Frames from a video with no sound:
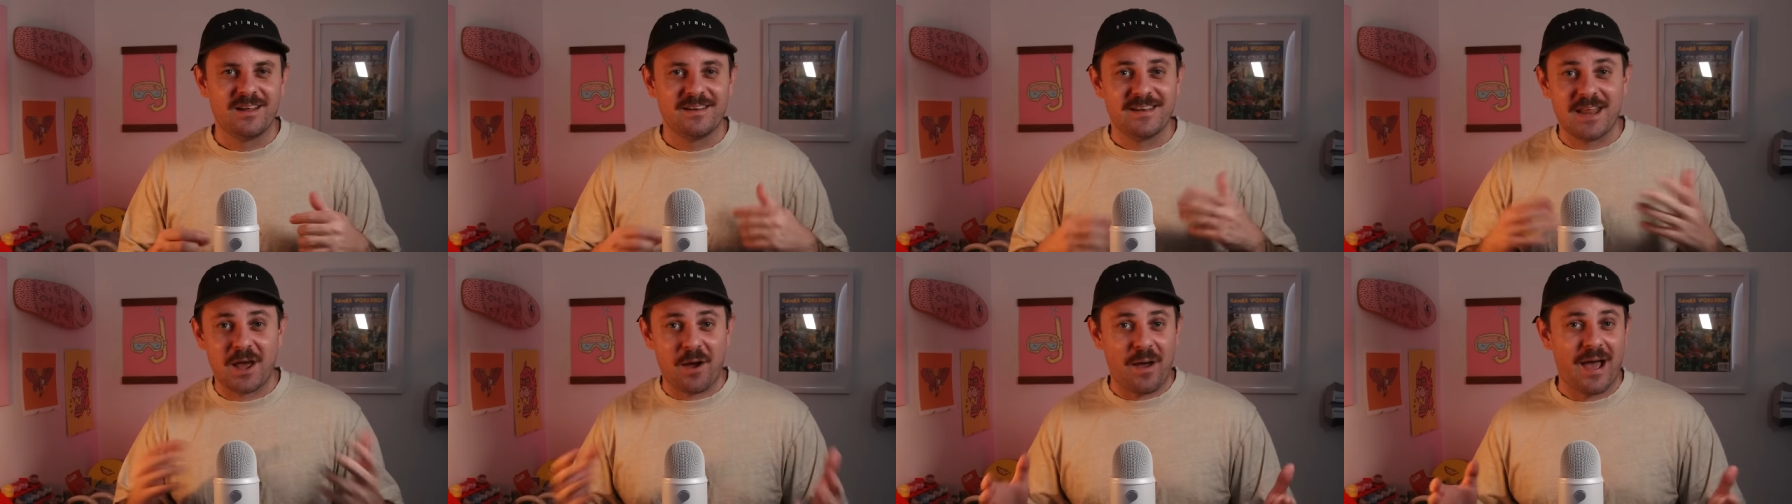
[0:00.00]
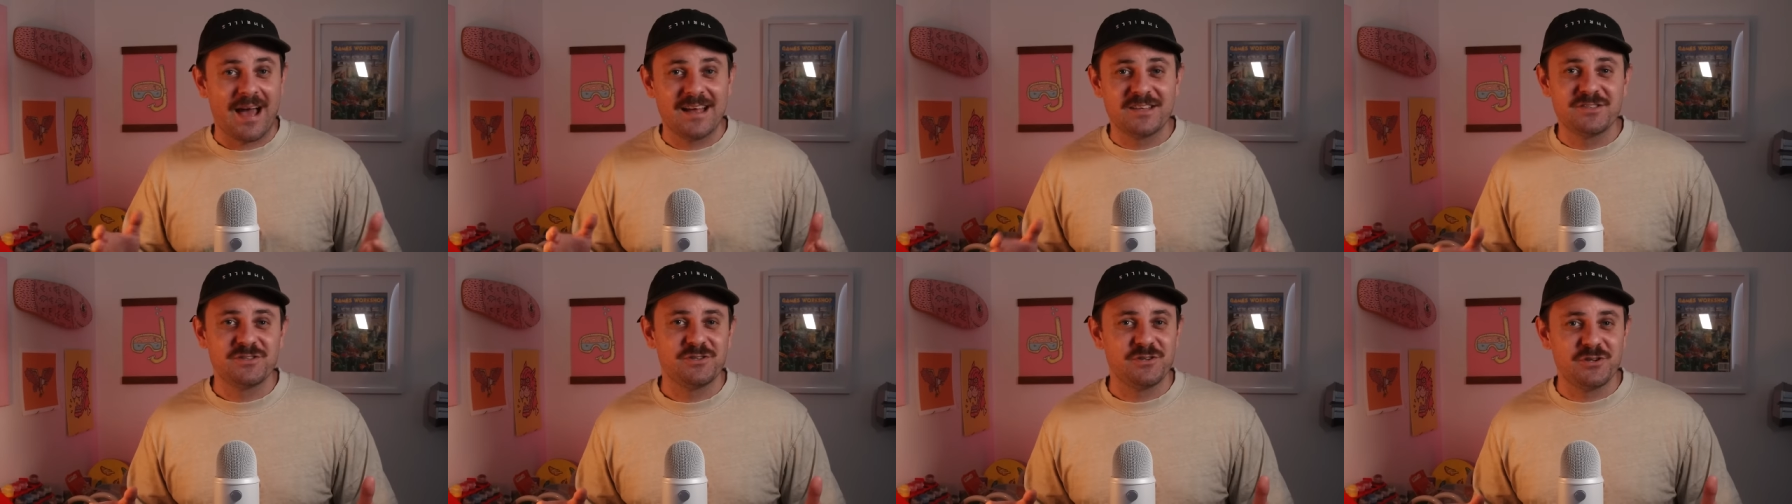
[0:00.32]
Now
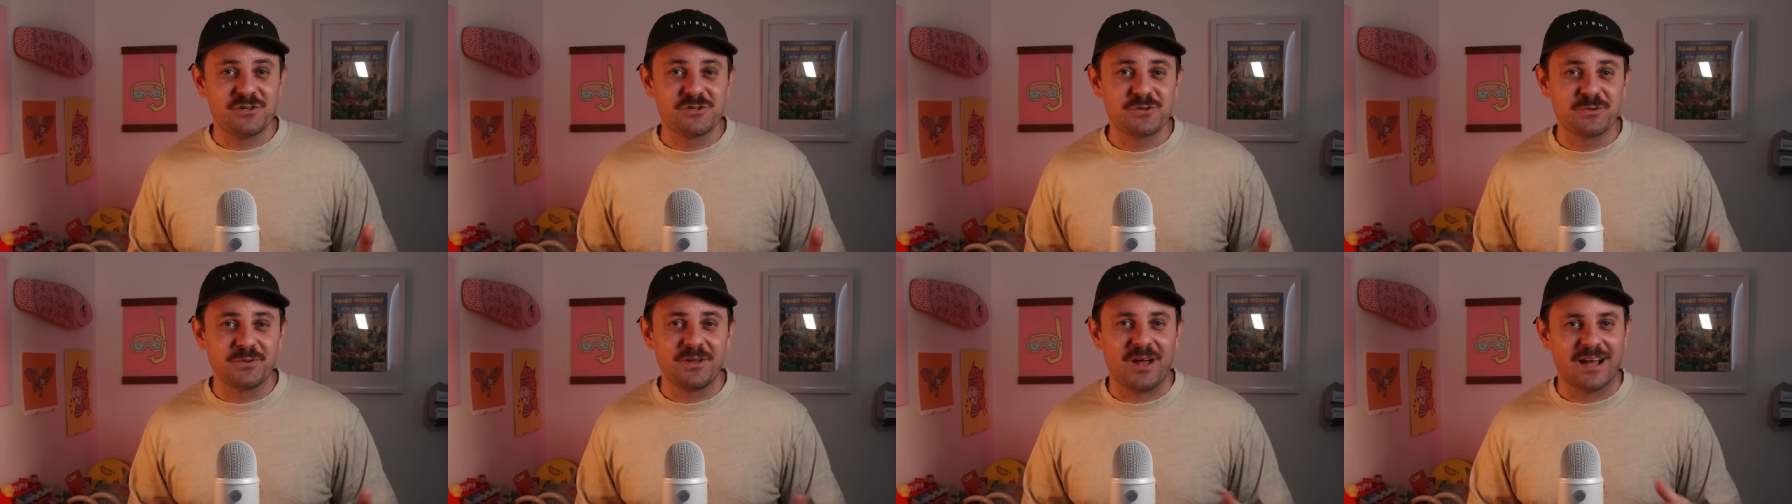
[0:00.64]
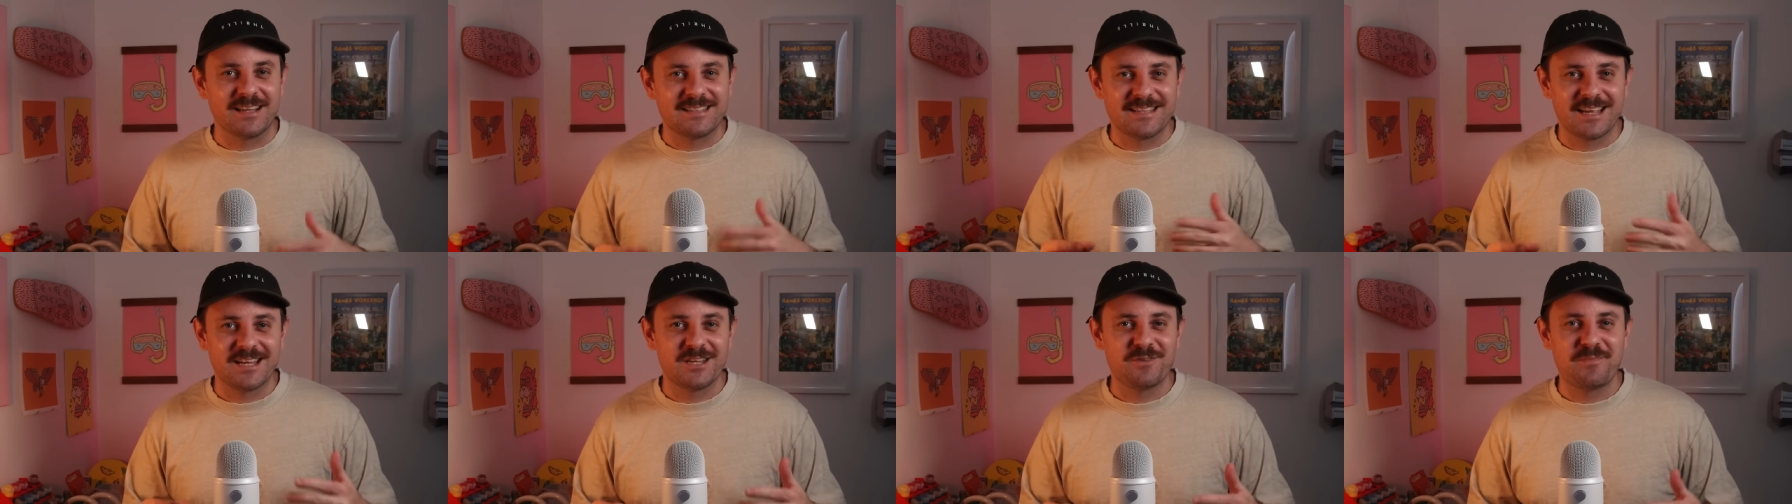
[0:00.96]
as usual,
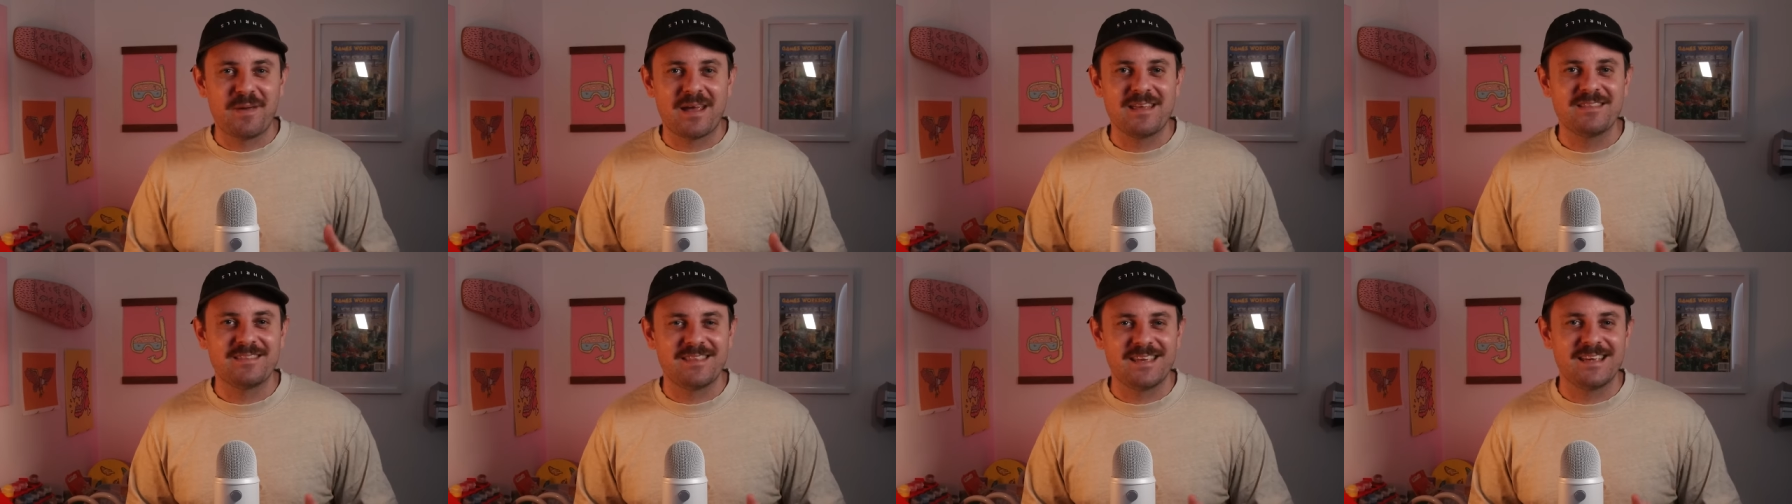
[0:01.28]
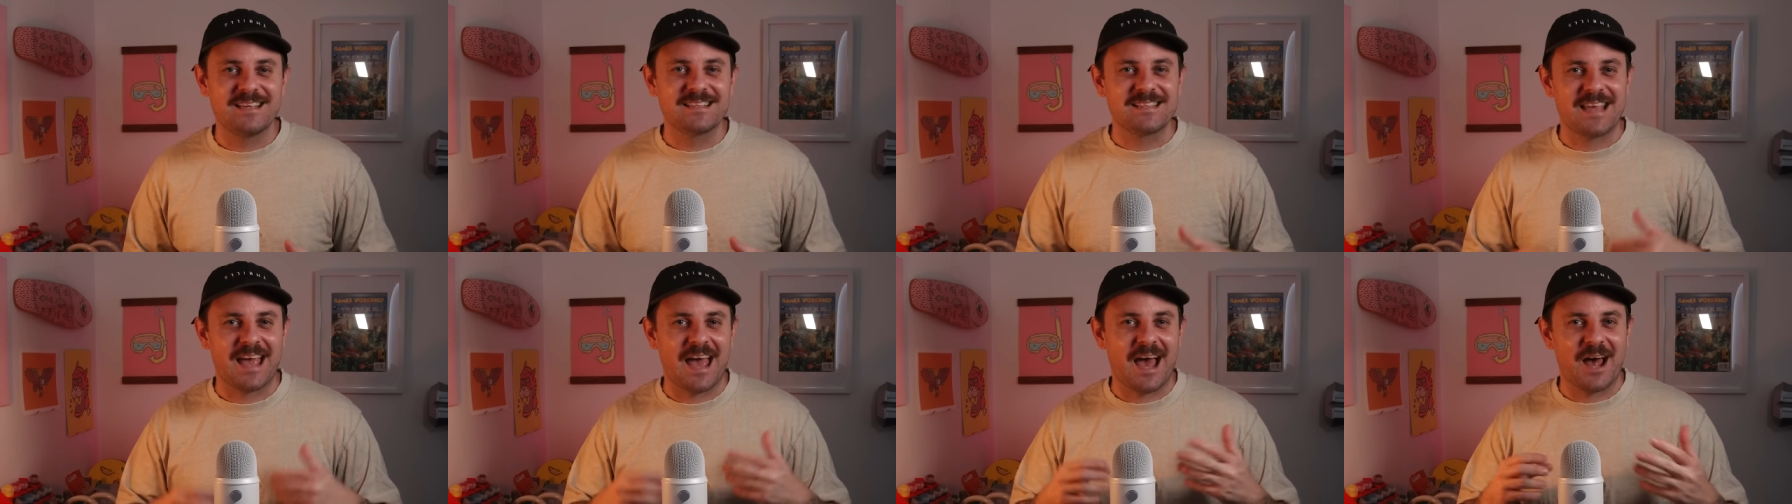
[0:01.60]
I tend to paint
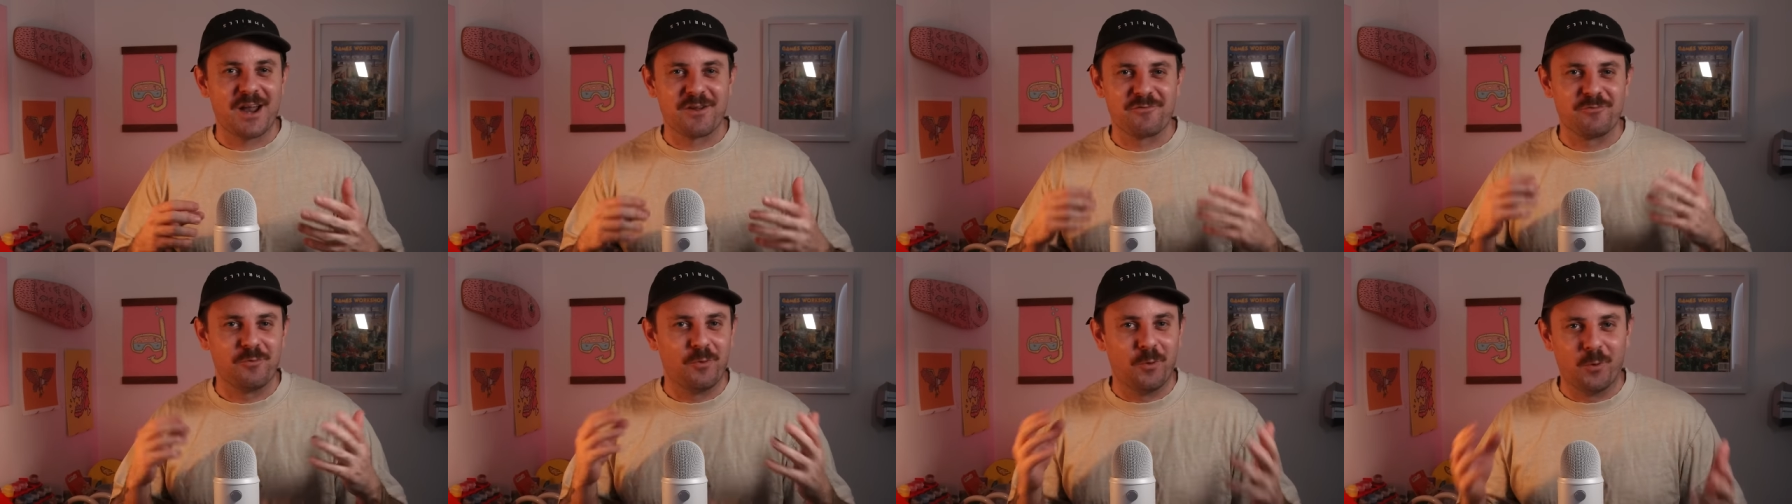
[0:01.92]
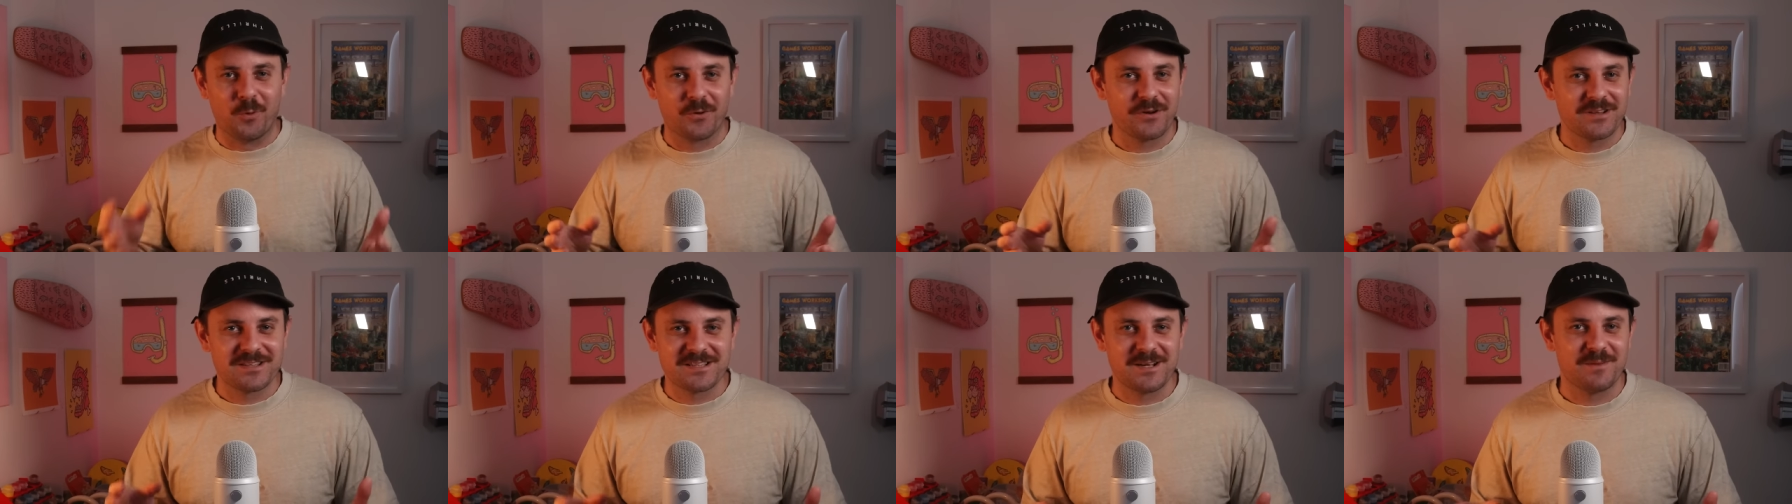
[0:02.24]
things out of
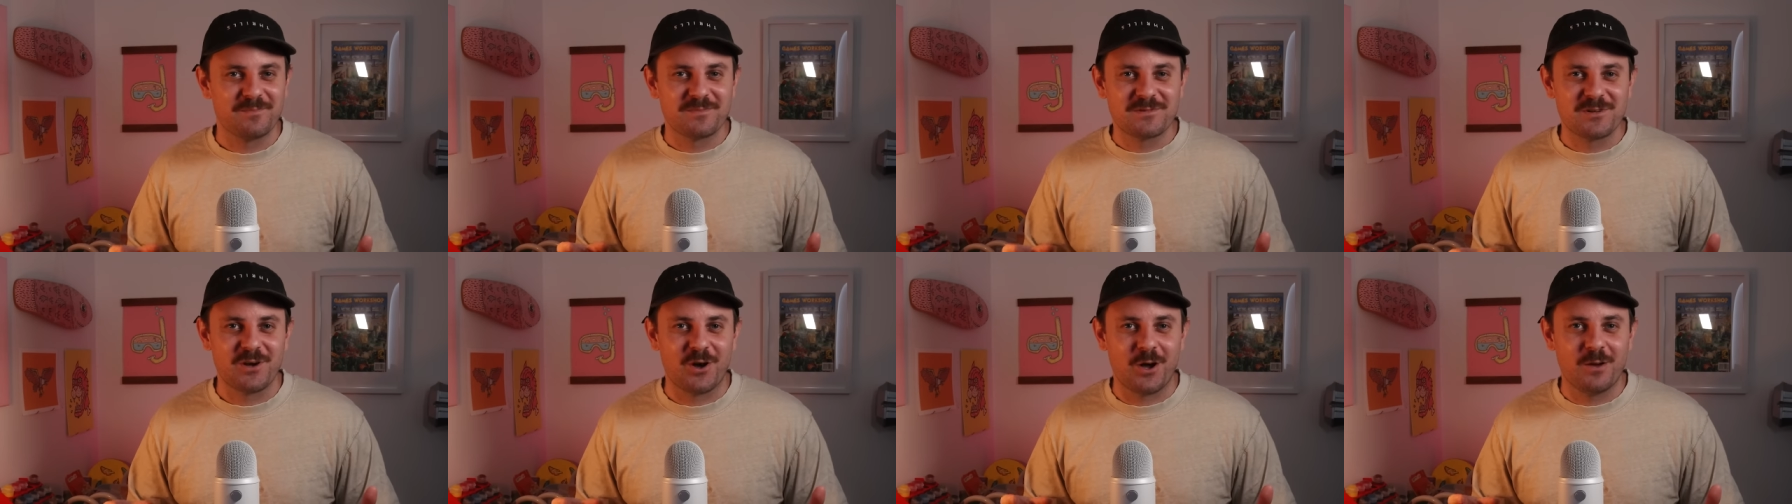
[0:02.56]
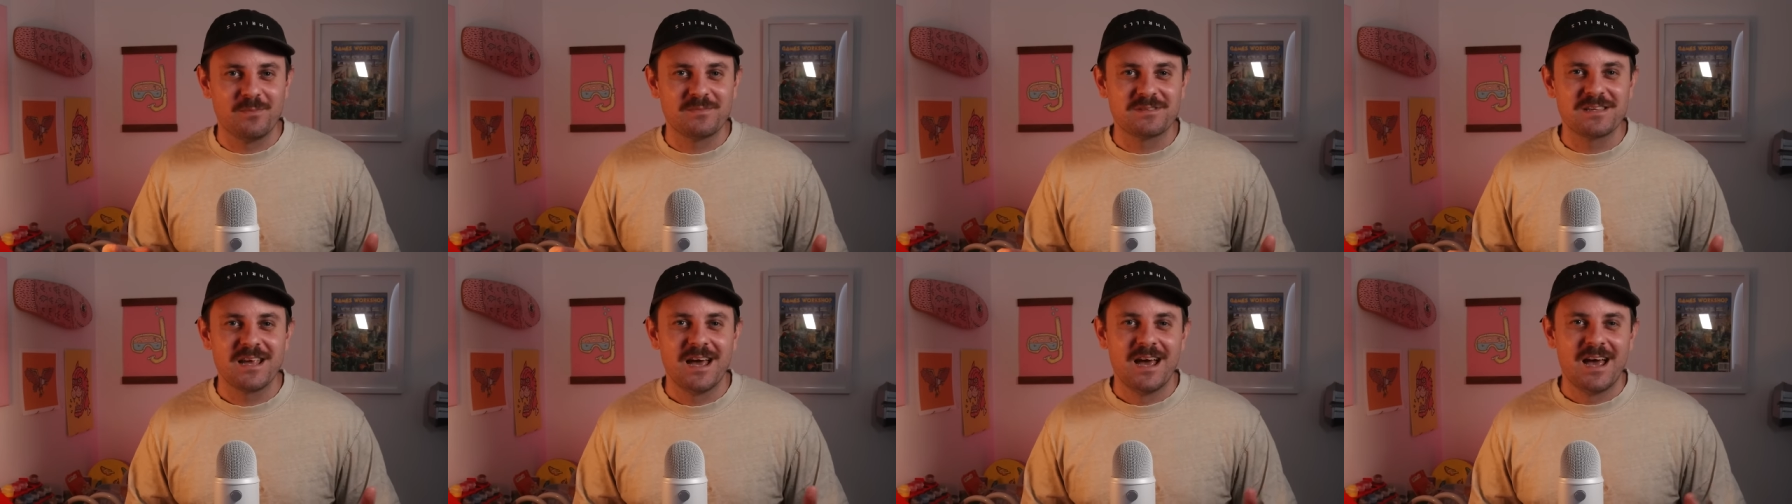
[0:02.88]
order
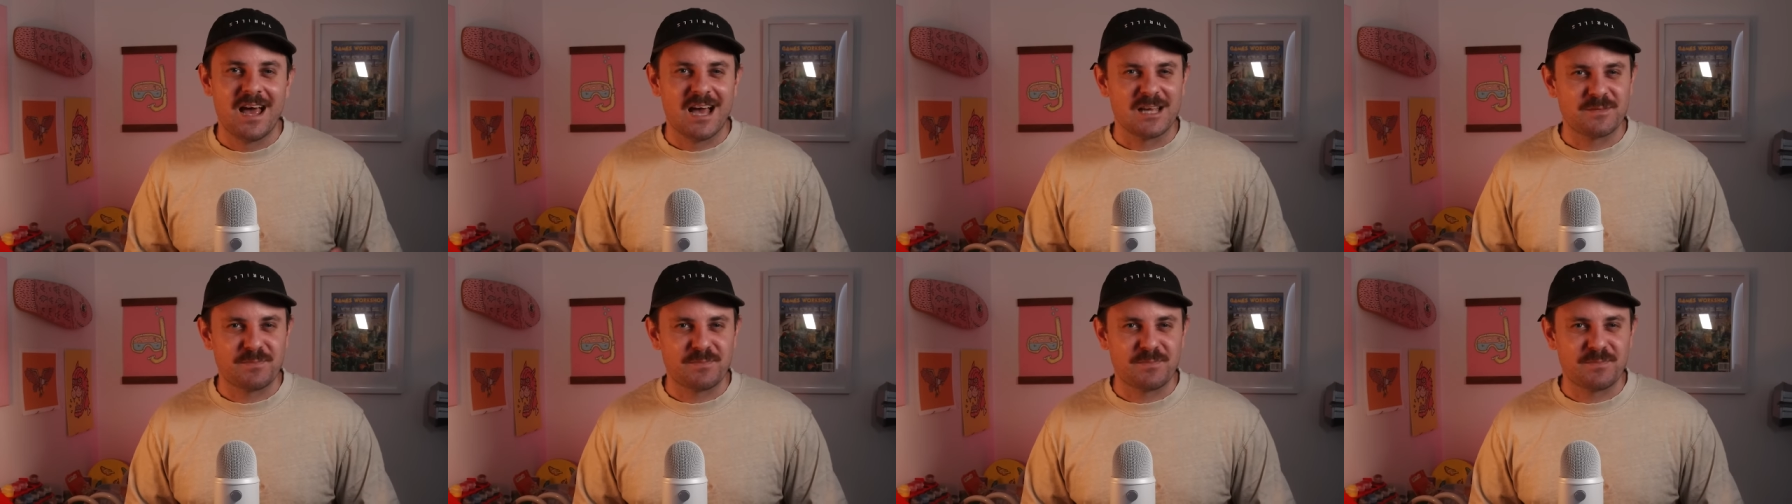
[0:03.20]
sometimes,